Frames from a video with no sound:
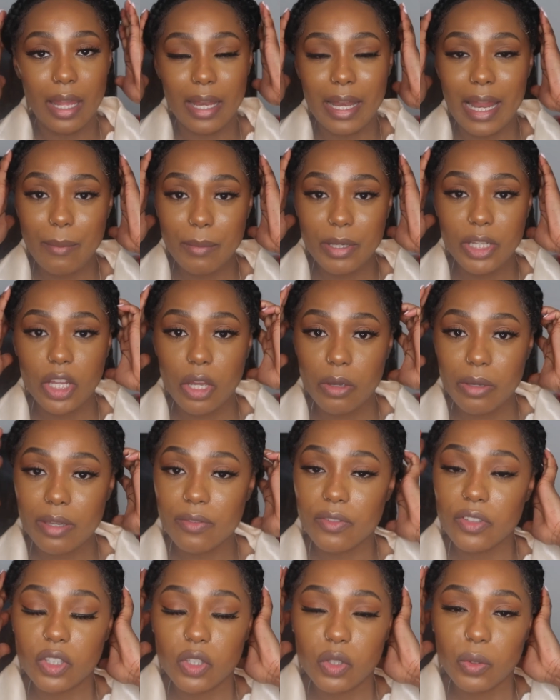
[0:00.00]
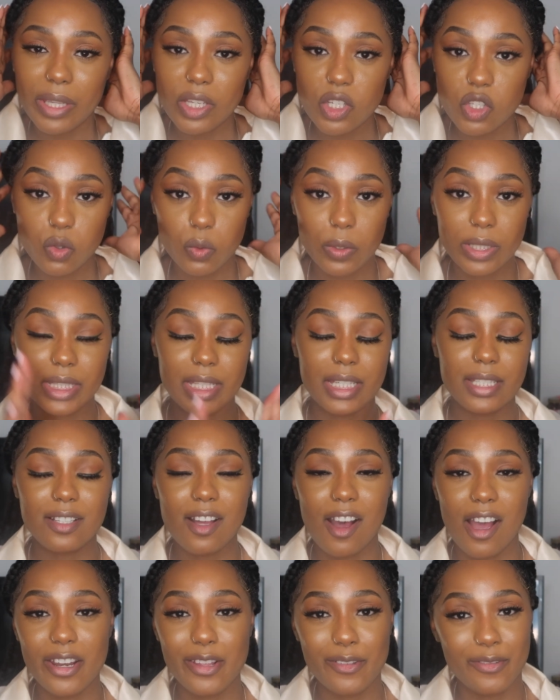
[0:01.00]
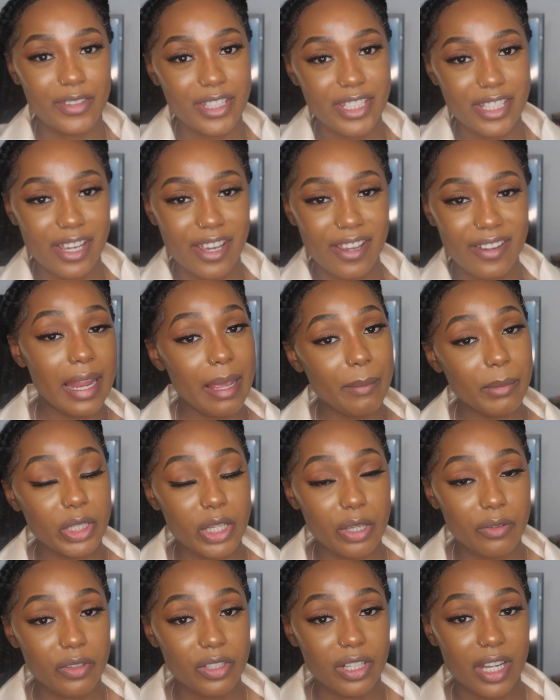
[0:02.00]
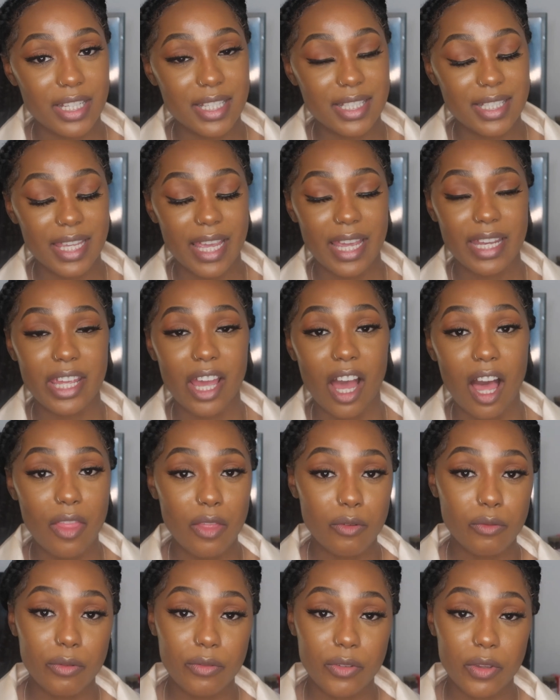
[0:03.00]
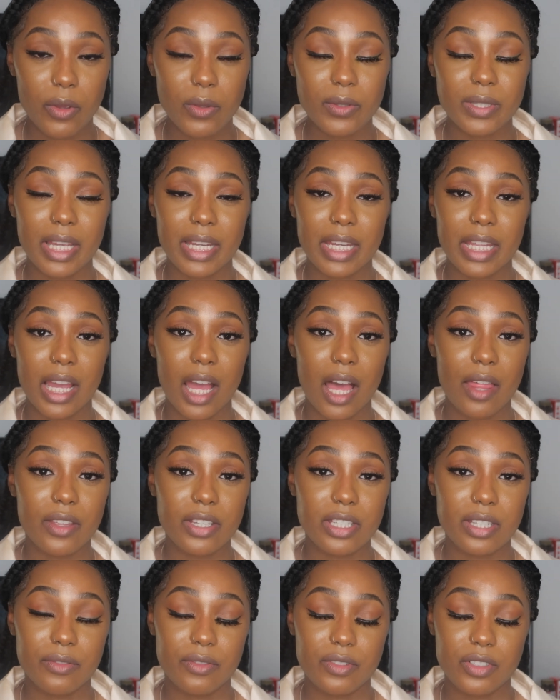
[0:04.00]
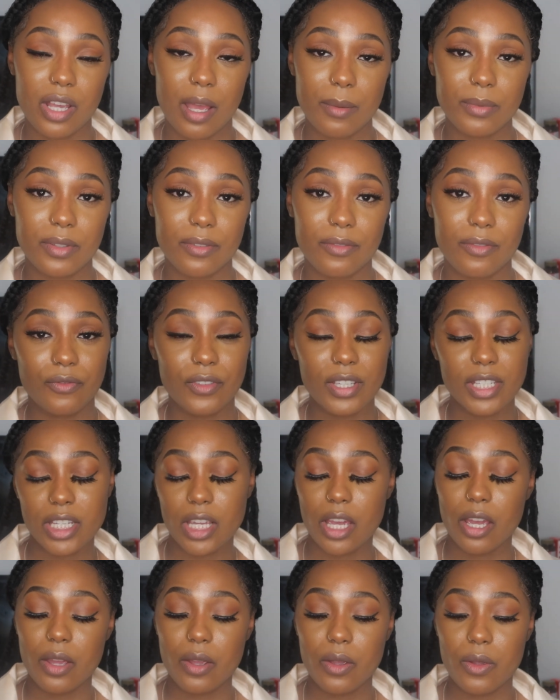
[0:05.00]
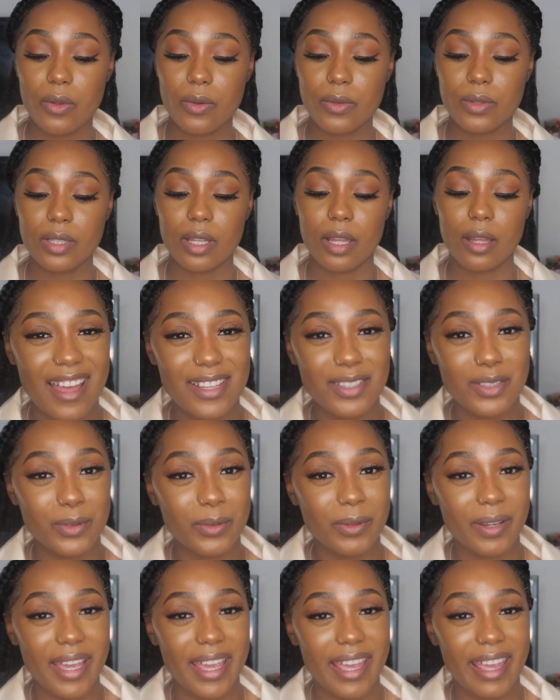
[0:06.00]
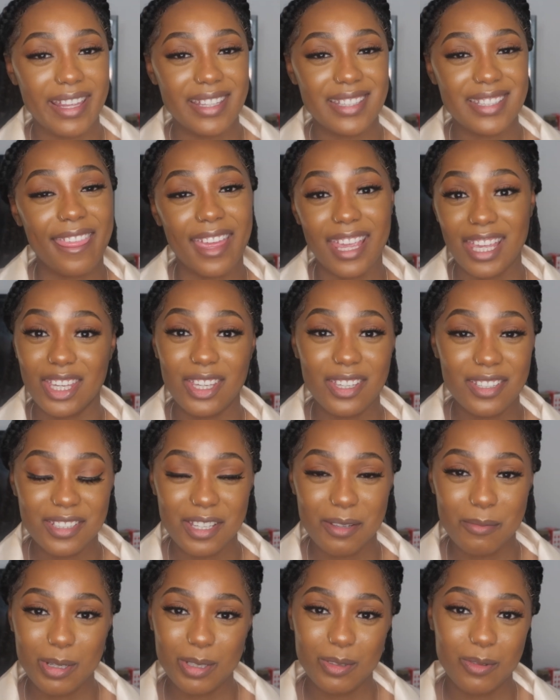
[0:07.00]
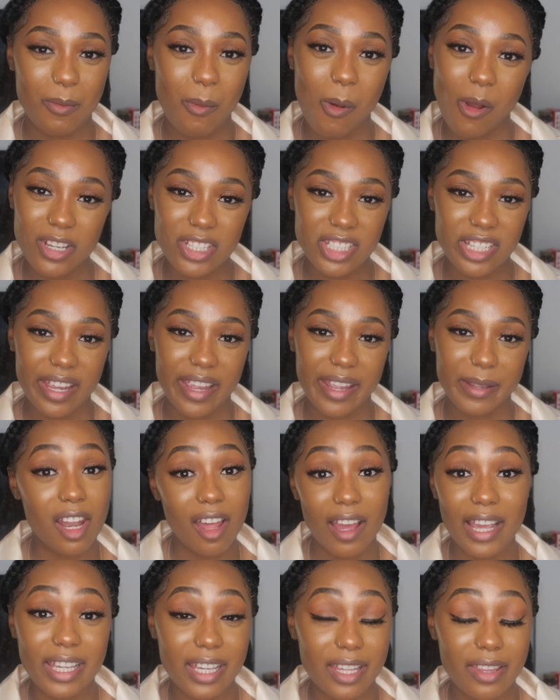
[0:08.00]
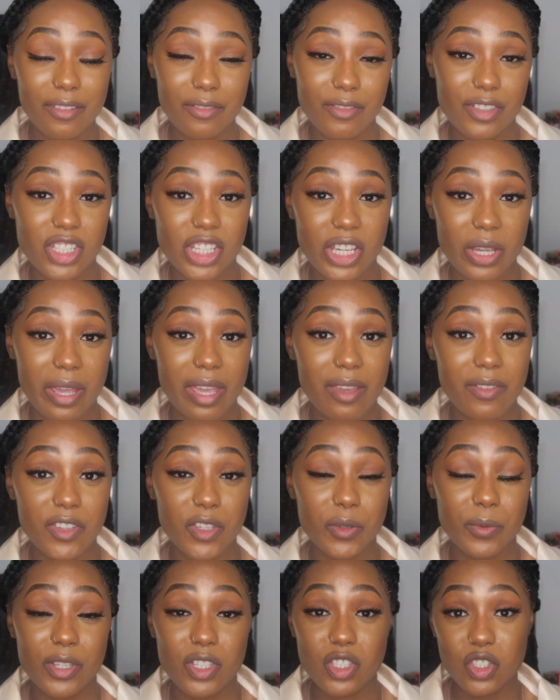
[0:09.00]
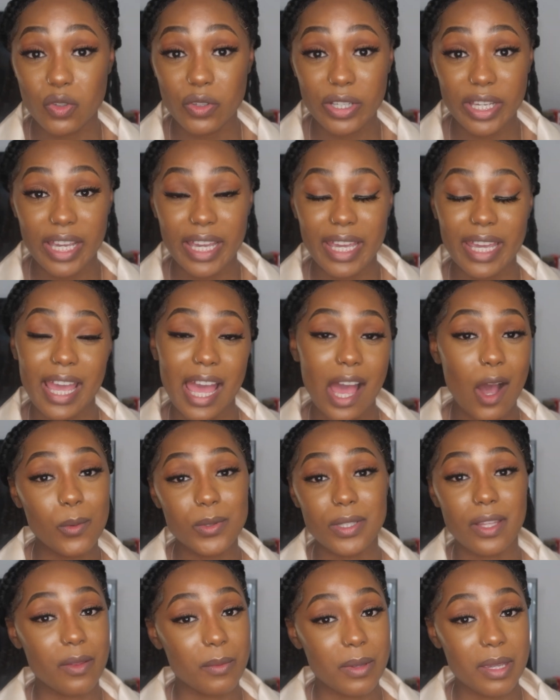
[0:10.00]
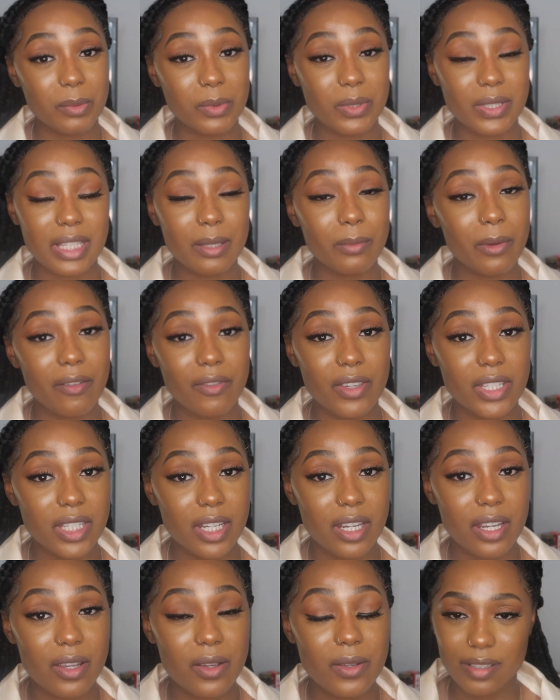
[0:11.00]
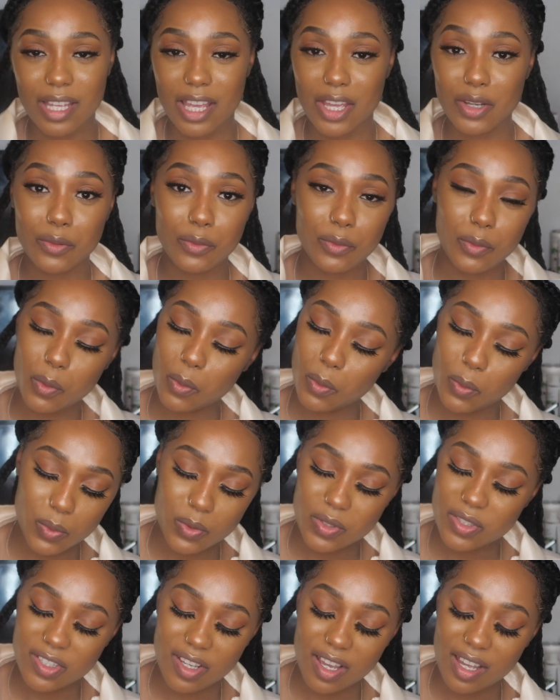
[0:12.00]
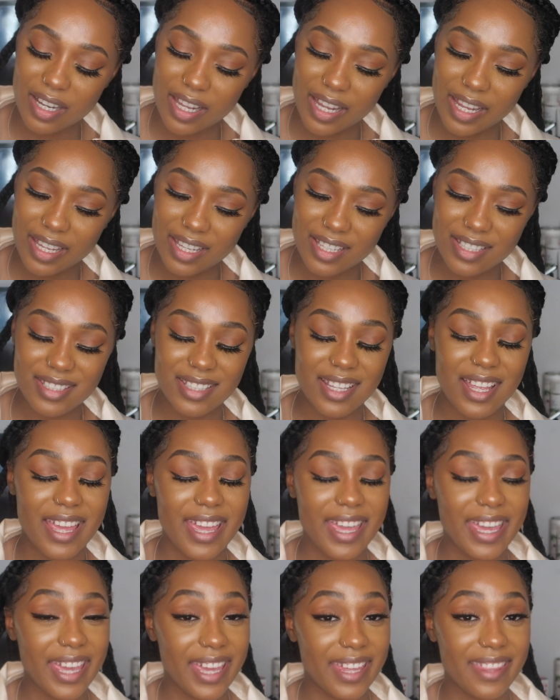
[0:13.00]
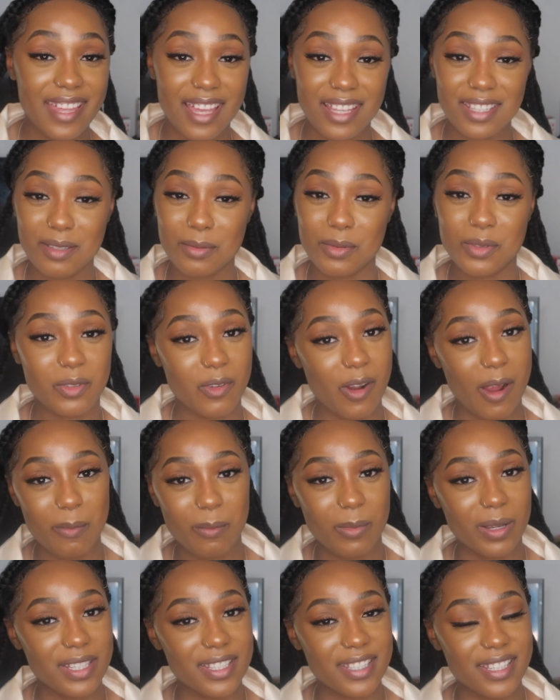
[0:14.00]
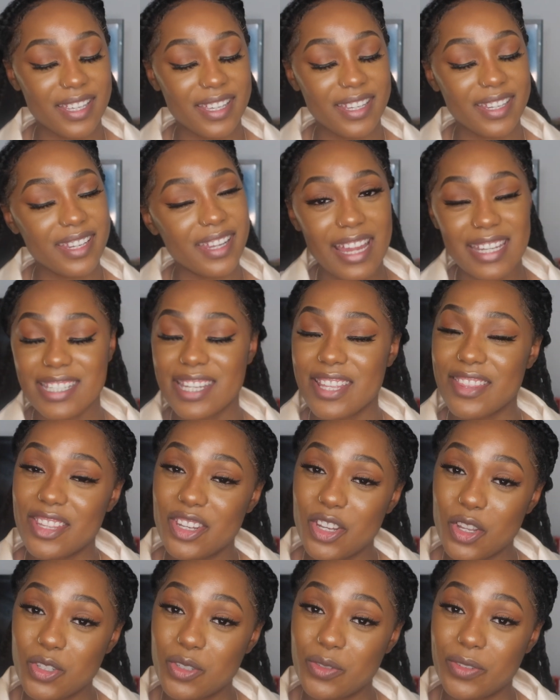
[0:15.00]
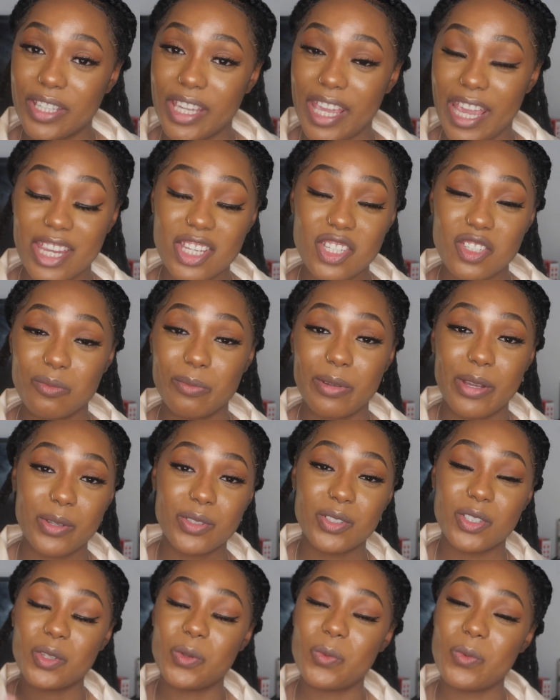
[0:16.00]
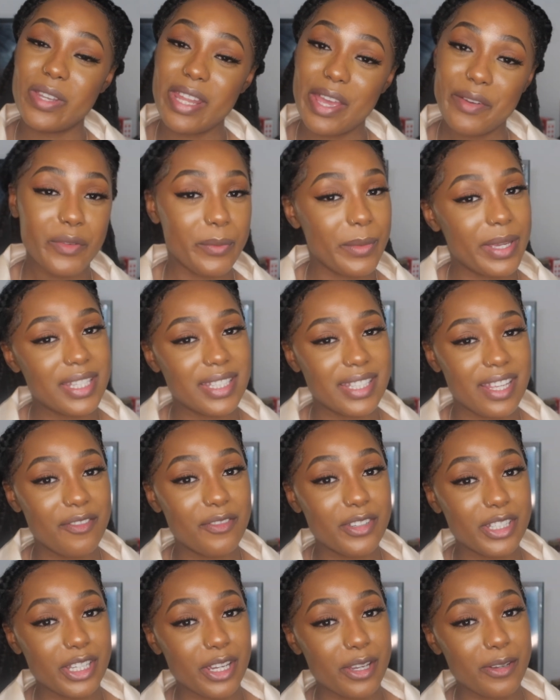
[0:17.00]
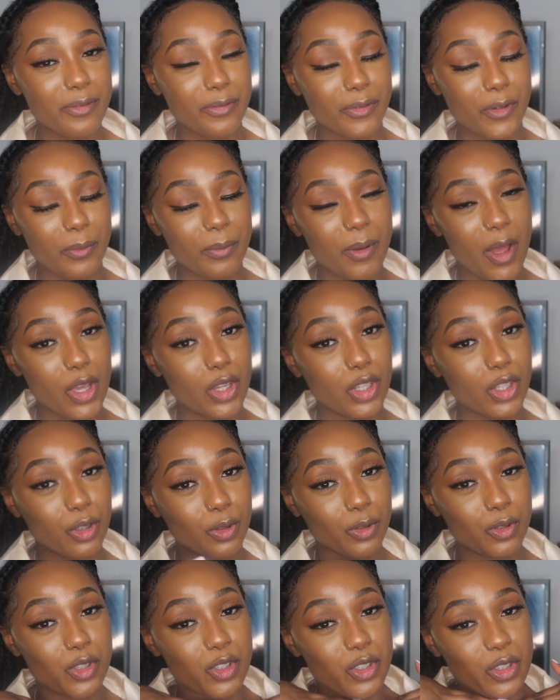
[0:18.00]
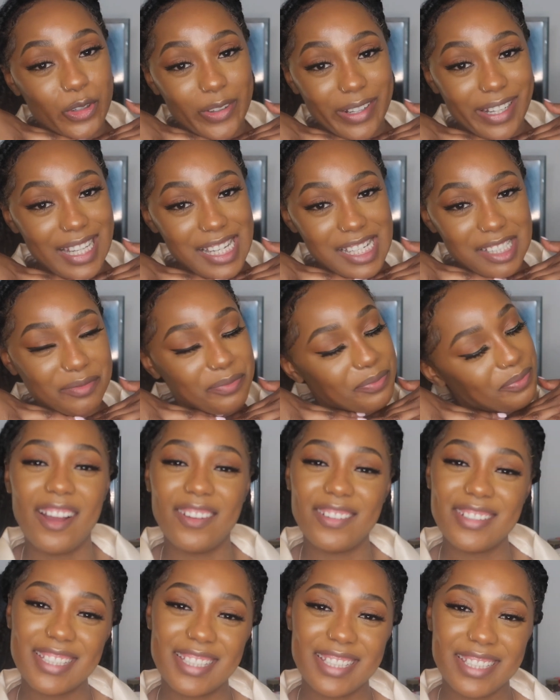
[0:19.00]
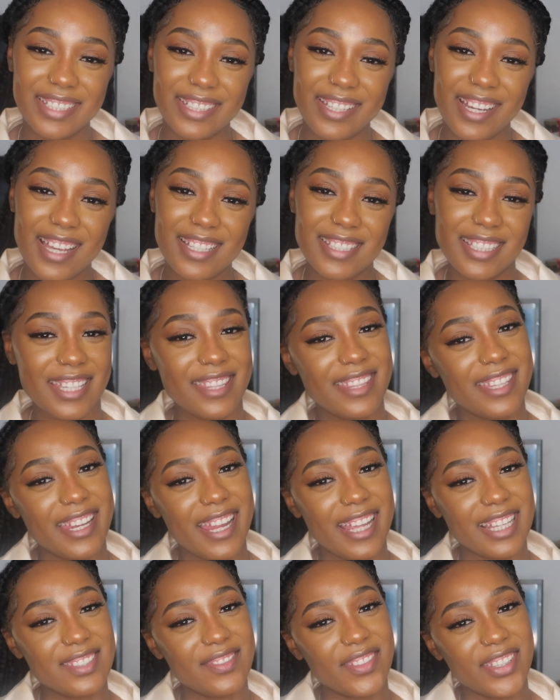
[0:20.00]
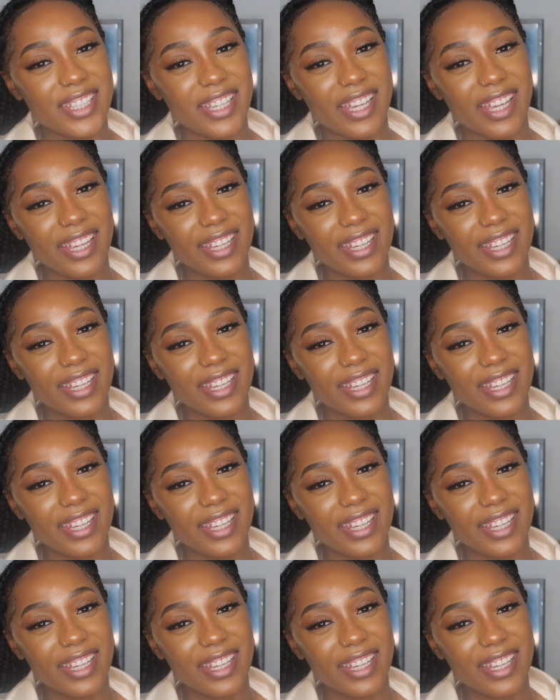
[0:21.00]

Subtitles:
Let me know if you enjoyed this kind of video. Let me know if you'd like to see any other reviews, any other different types of videos. As always, thank you so much for watching. Like the video if you enjoy it, it helps other people see my videos. And of course darlings, hit that subscribe button and the notification bell so you never miss a video from yours truly. I will see you guys in the next video.